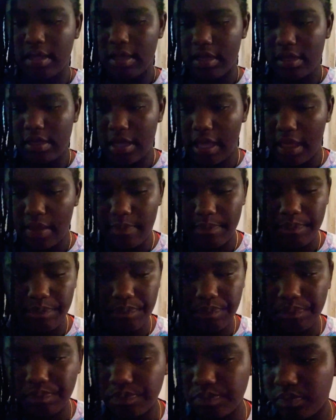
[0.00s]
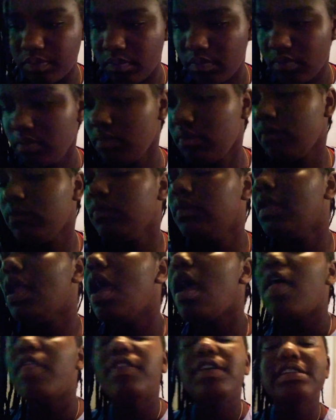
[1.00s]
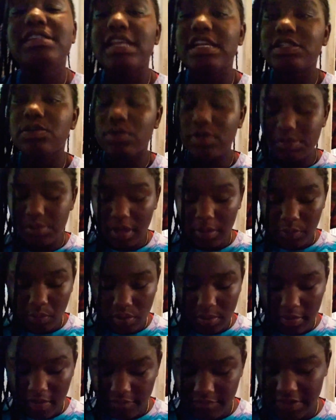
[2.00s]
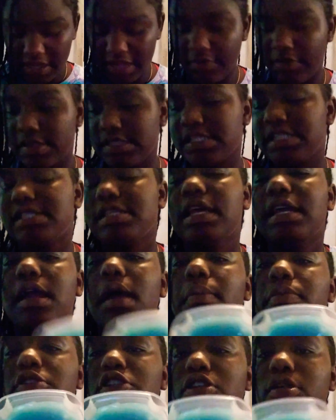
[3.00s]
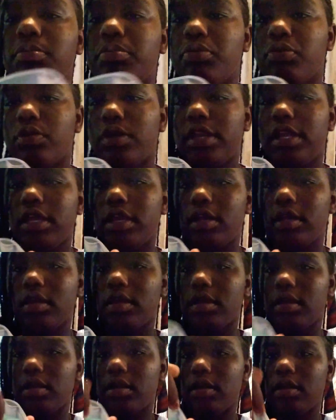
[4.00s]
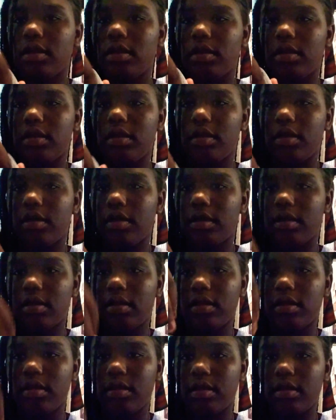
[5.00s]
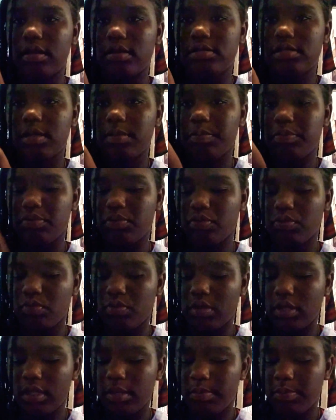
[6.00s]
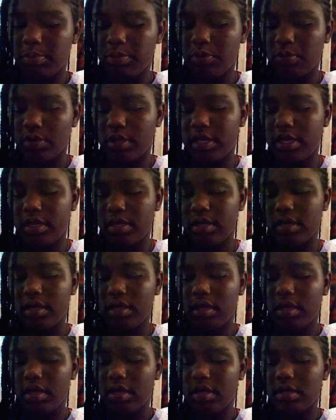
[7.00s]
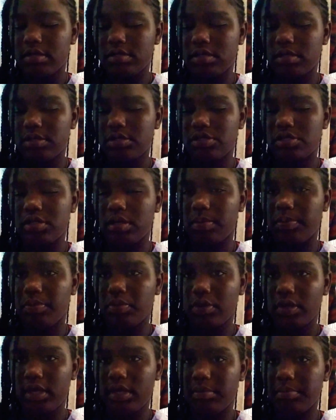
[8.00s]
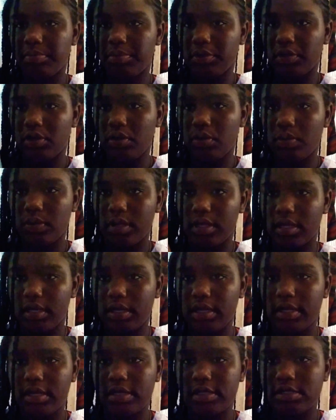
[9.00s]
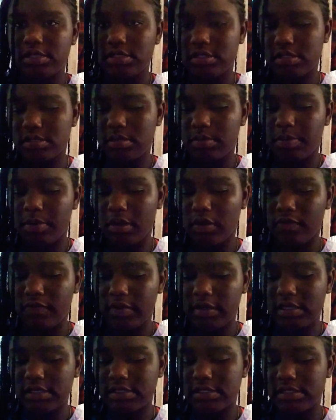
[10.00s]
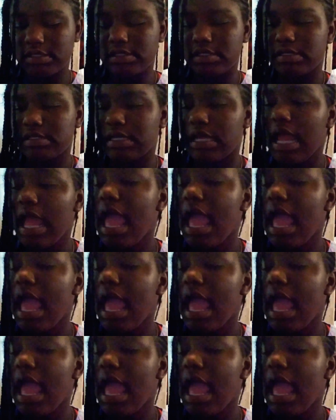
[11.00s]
yeah. This next one's probably one of my favorites. It's like a pretty. It's a really pretty, blue one, and it's just perfect consistency